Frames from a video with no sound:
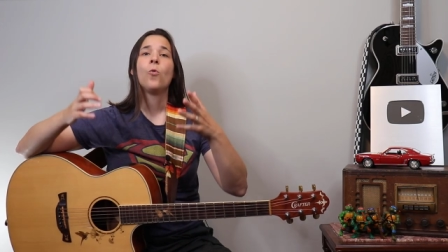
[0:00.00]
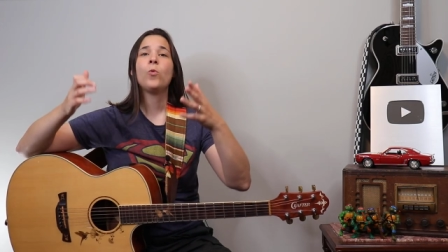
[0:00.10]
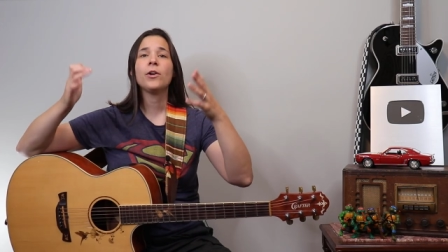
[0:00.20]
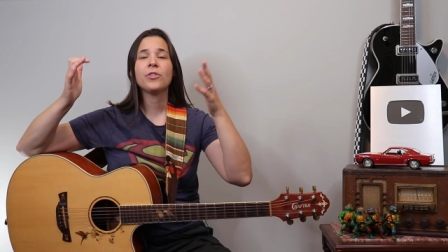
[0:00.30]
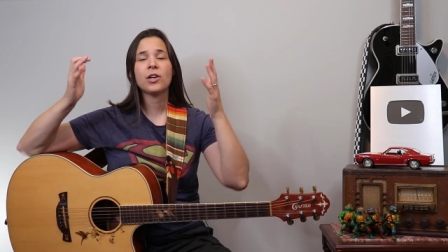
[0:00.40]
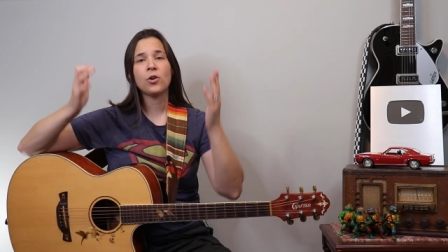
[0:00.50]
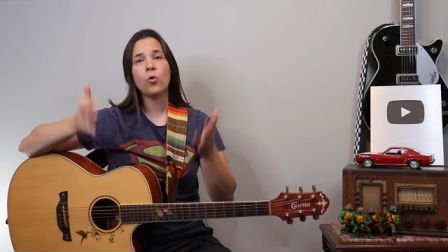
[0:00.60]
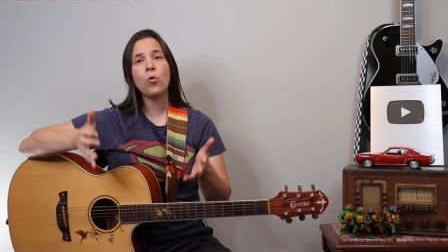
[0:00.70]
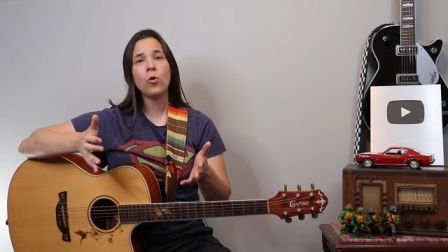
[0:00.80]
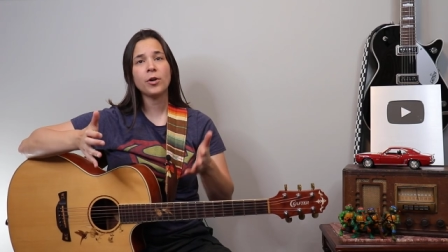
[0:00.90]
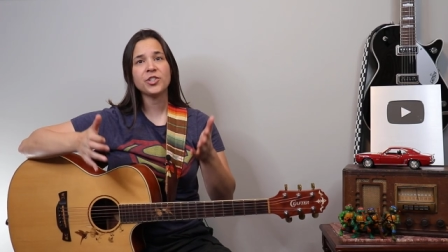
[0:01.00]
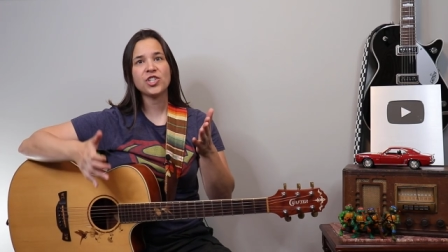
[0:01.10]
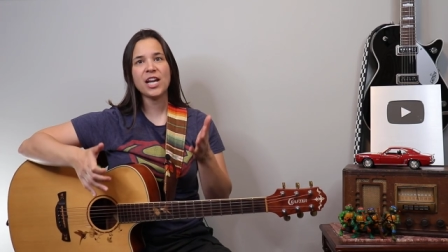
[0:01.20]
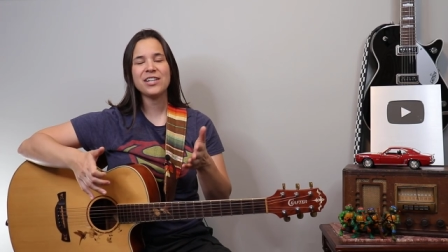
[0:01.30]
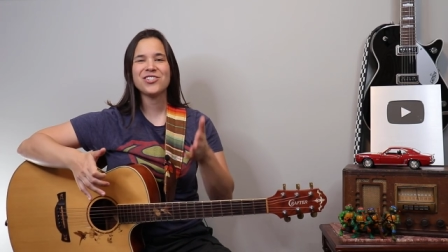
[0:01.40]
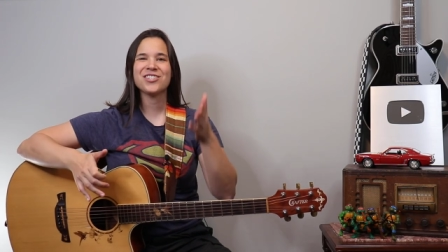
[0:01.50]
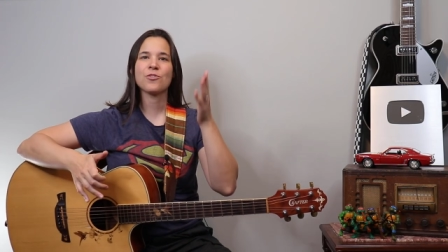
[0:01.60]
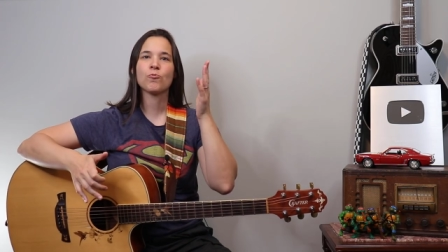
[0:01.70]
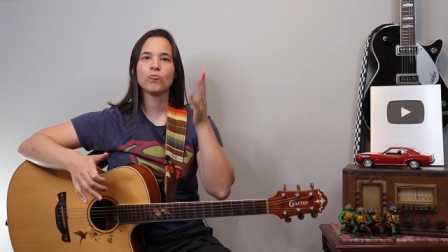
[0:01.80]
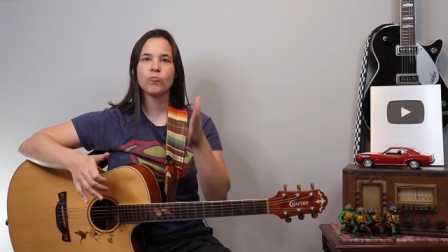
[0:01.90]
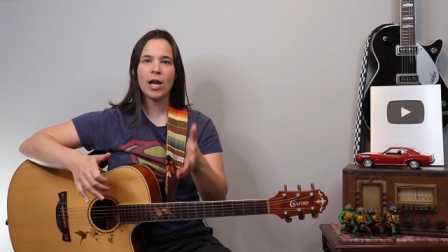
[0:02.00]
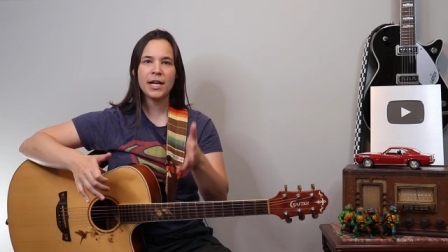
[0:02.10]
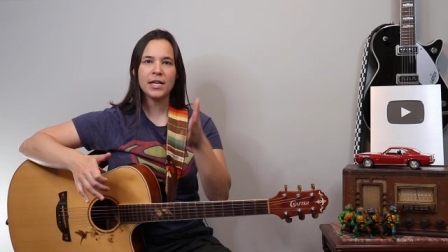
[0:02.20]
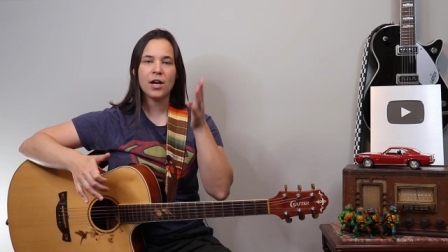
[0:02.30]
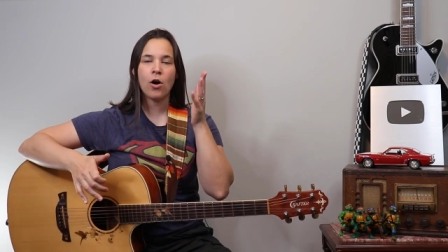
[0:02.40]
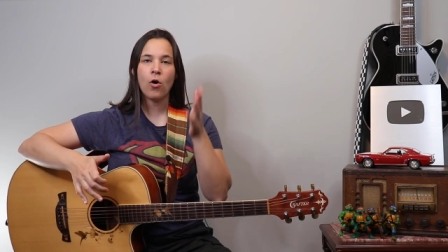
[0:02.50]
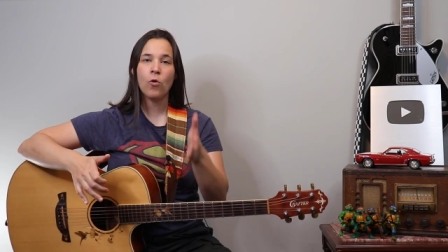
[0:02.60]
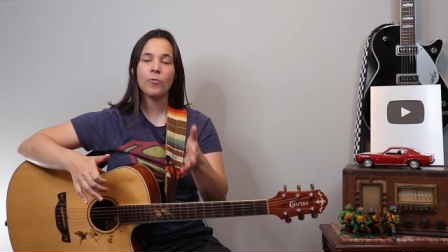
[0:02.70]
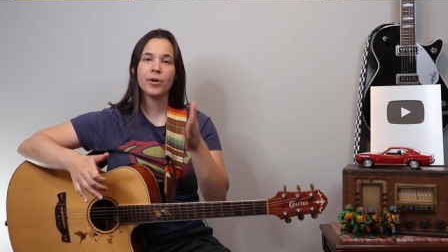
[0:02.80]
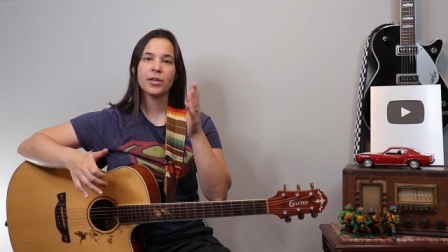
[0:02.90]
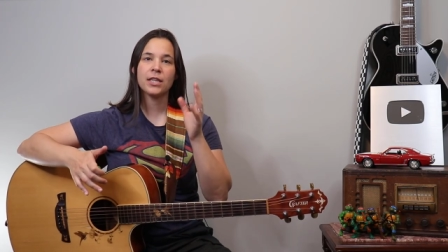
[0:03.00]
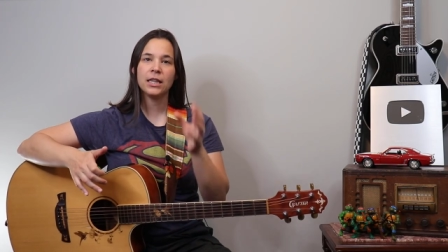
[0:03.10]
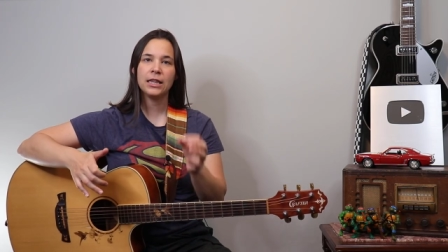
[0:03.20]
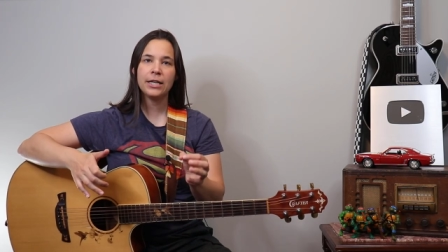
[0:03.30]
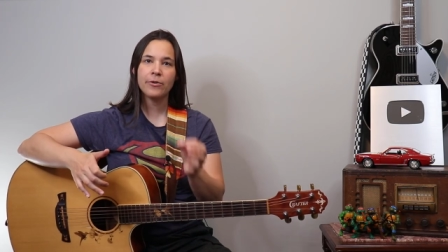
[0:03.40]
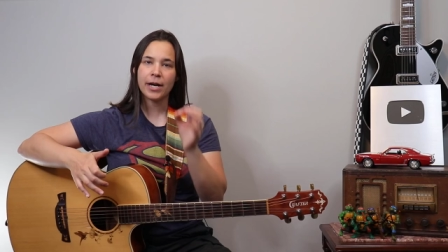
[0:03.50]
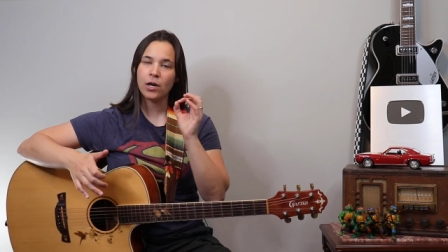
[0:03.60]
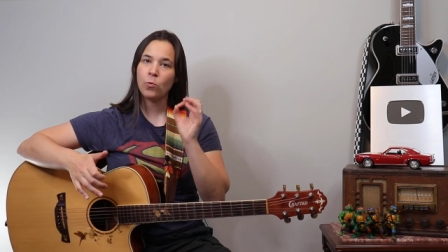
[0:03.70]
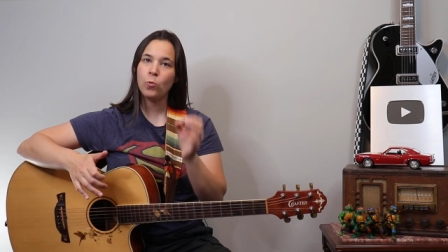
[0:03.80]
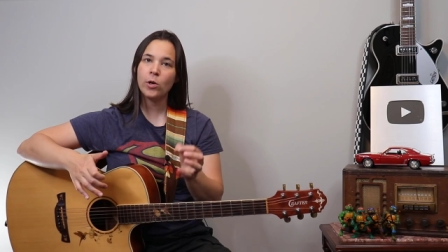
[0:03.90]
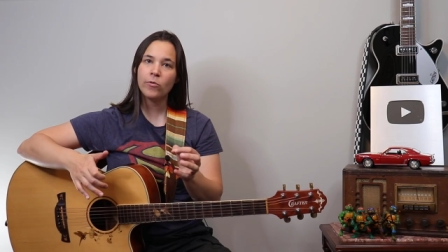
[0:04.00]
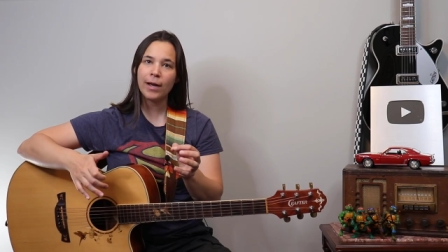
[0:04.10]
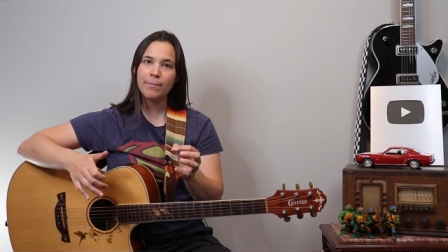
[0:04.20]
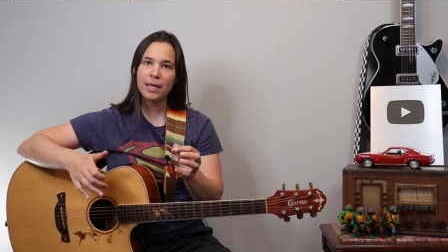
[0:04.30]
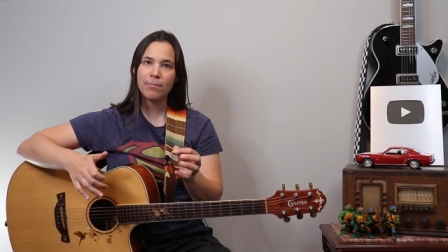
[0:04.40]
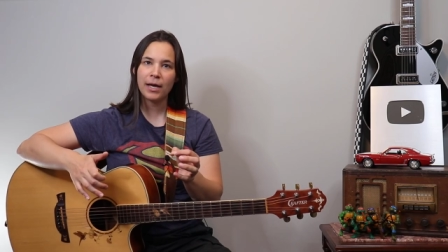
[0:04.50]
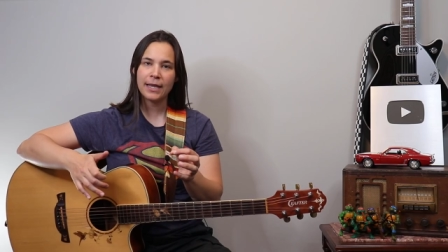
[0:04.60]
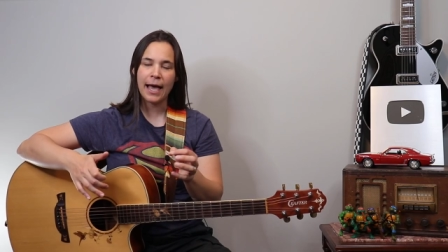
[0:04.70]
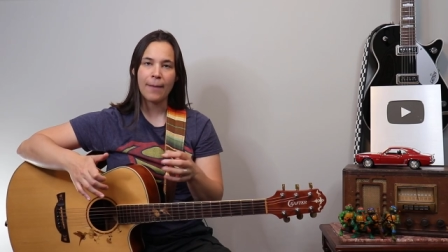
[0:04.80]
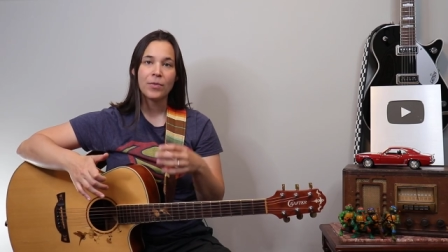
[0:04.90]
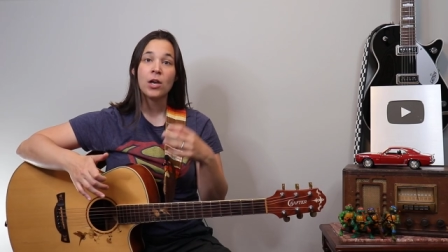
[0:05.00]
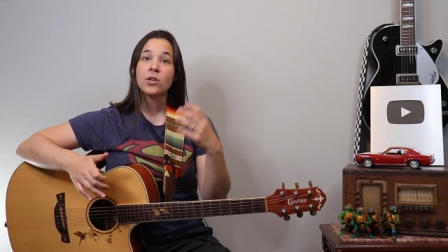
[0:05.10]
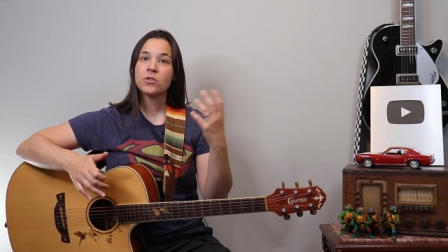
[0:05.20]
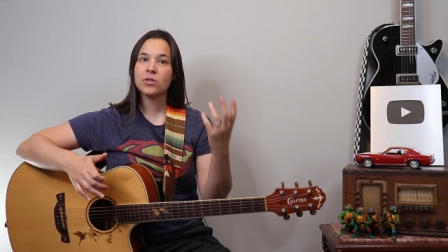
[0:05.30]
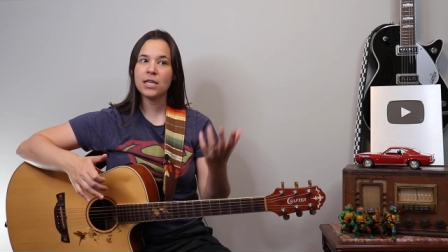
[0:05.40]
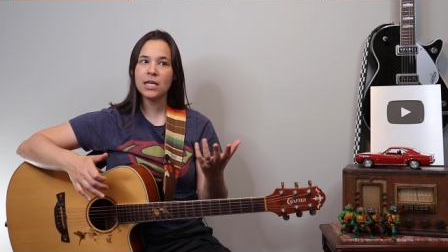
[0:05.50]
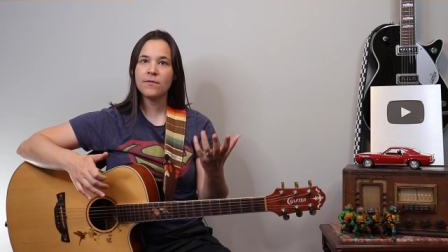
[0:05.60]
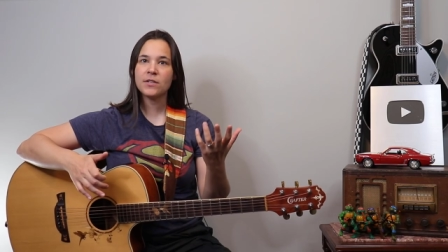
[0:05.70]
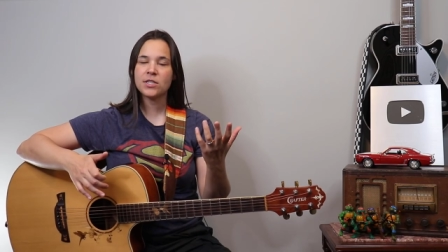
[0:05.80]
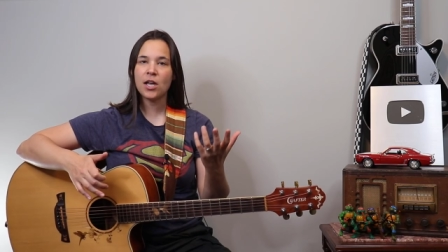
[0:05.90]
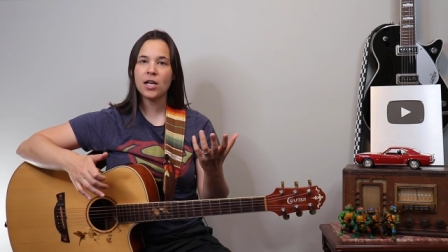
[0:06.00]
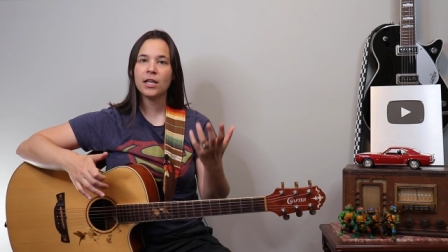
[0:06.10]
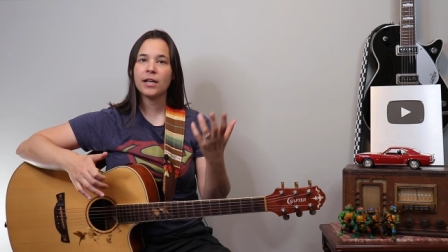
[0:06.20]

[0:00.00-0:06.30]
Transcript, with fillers: where the chord changes right over the lyric. What do I mean by that? So think of a song